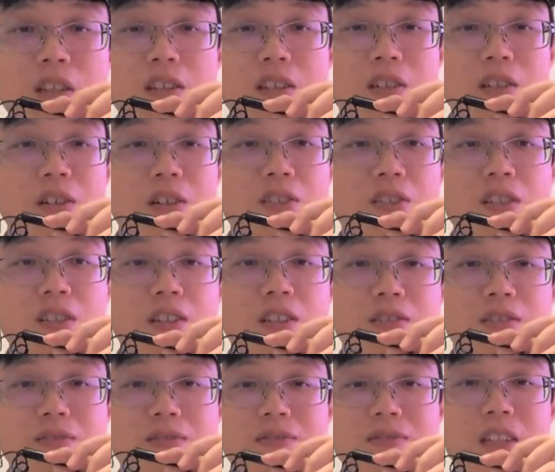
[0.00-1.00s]
And there's
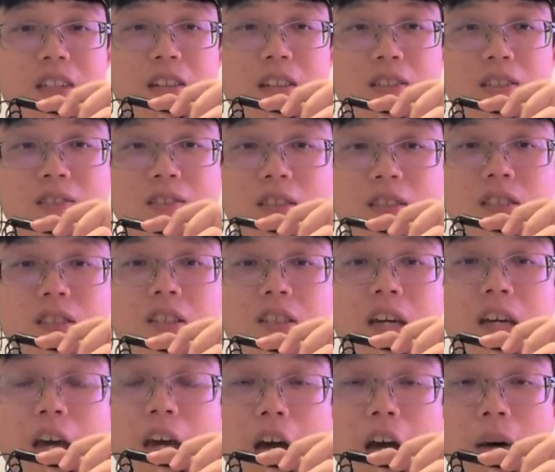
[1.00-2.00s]
a like the
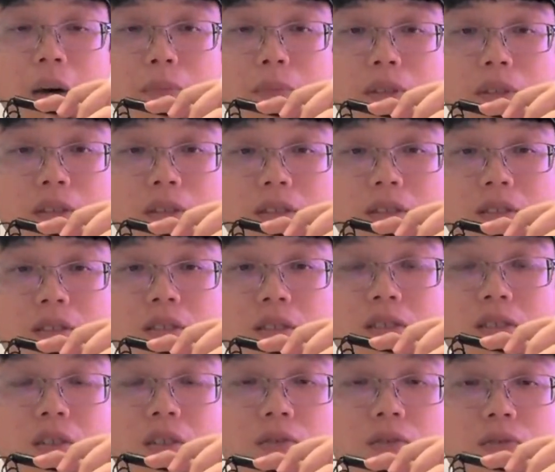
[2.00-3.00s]
cap
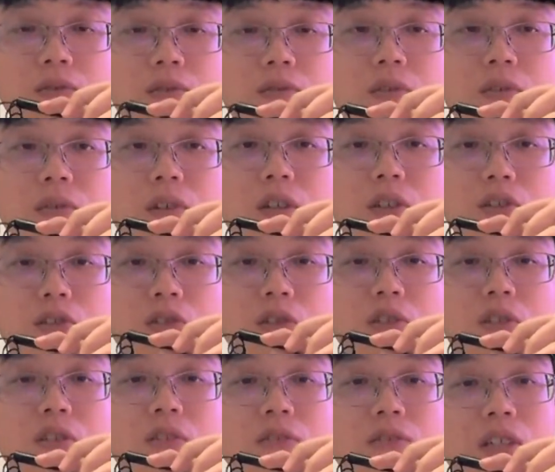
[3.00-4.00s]
of a
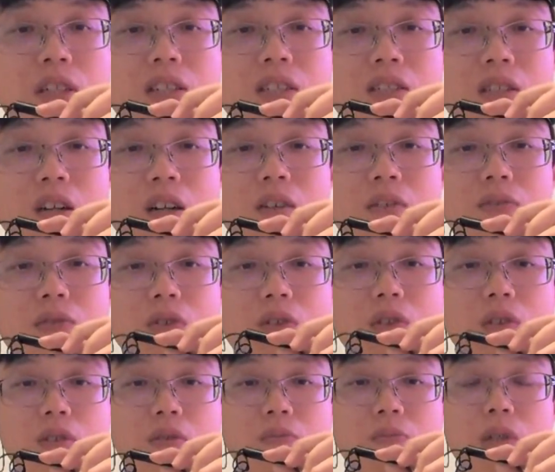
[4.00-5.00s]
certain visa
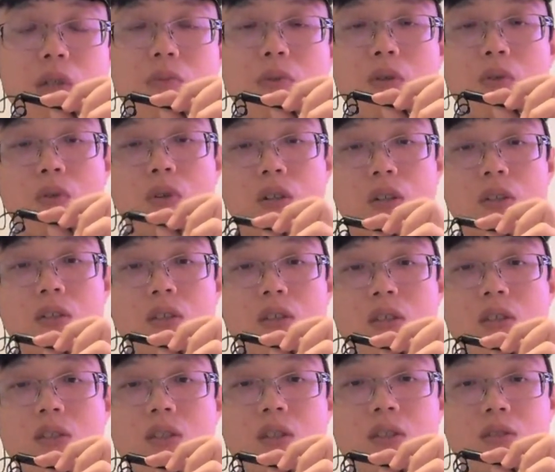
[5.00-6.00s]
for people working
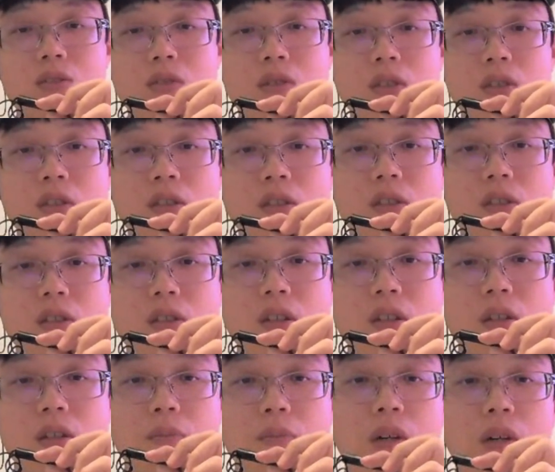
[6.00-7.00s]
in industry,
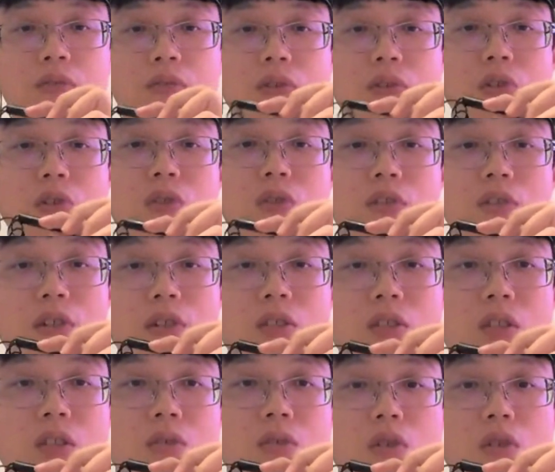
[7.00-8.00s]
but for
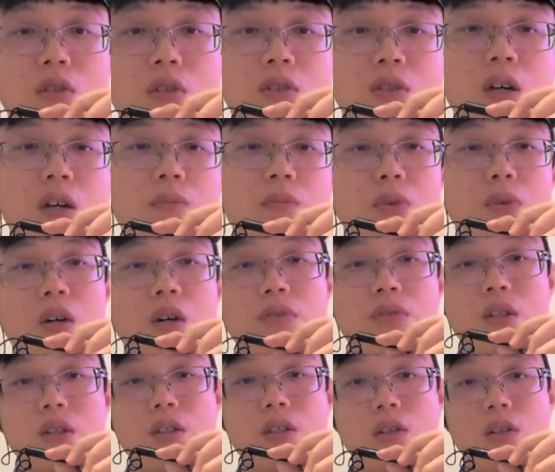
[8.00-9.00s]
university or
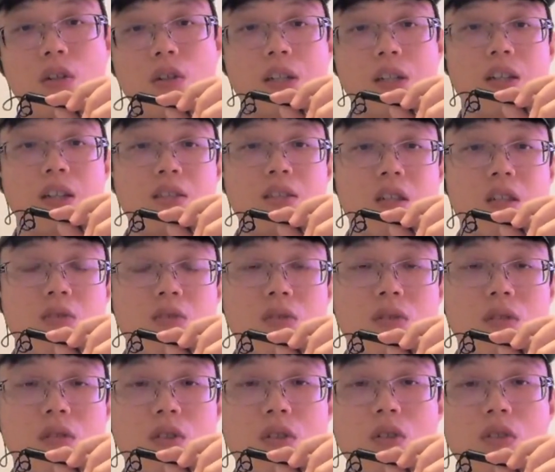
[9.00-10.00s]
nonprofit
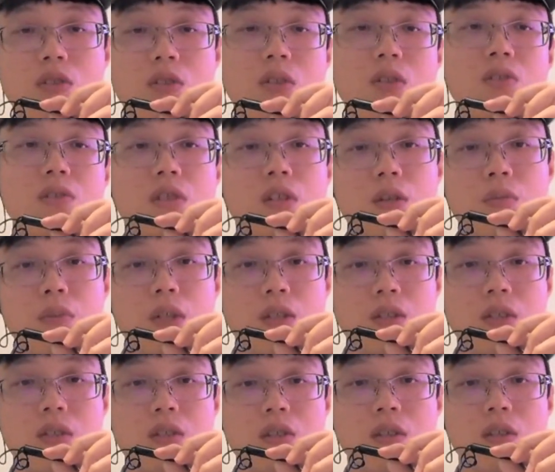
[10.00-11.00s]
organization, there's no
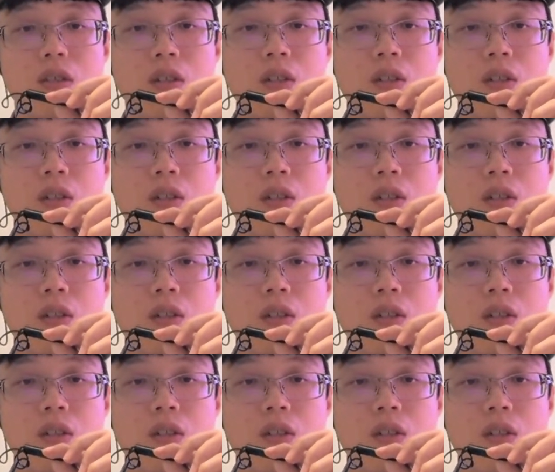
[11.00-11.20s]
limit.